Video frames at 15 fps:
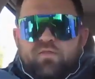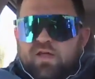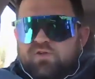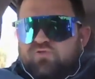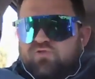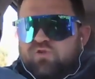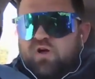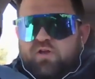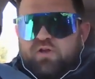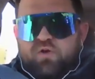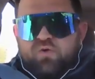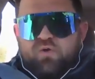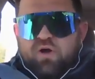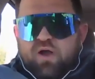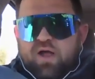That's right.
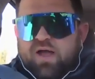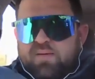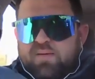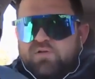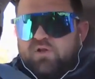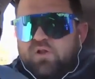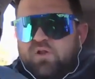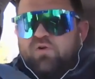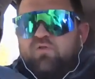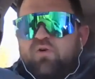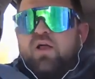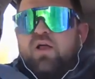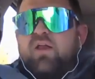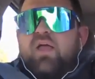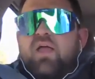You are absolutely
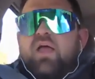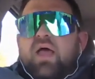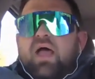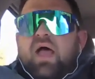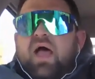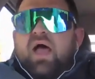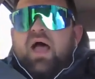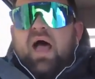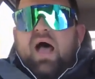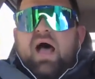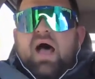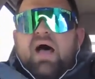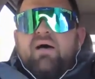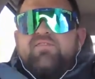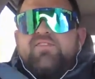right.
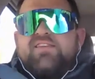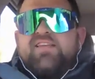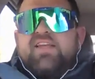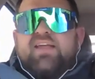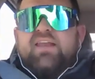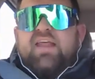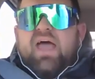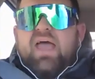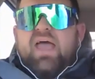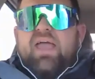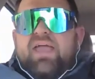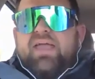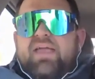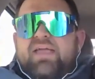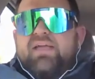I've seen
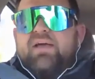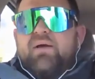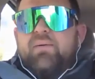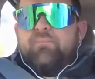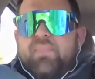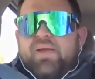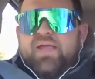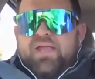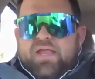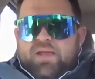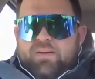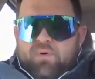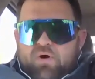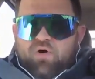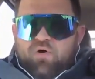a meme
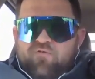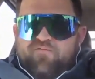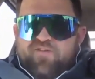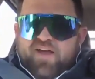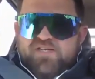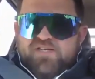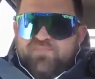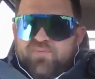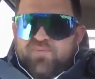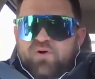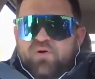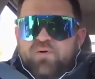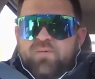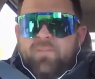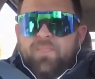on
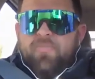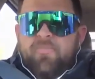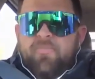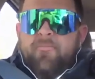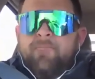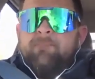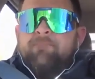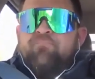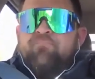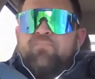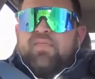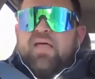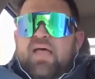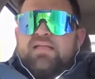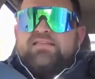Facebook
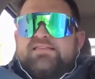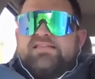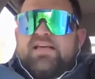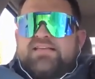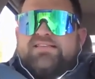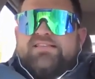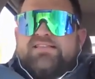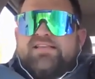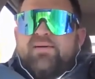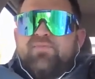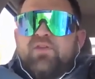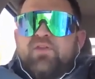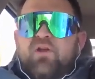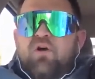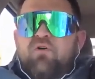that says
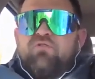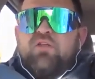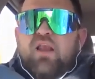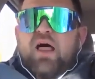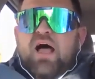something along the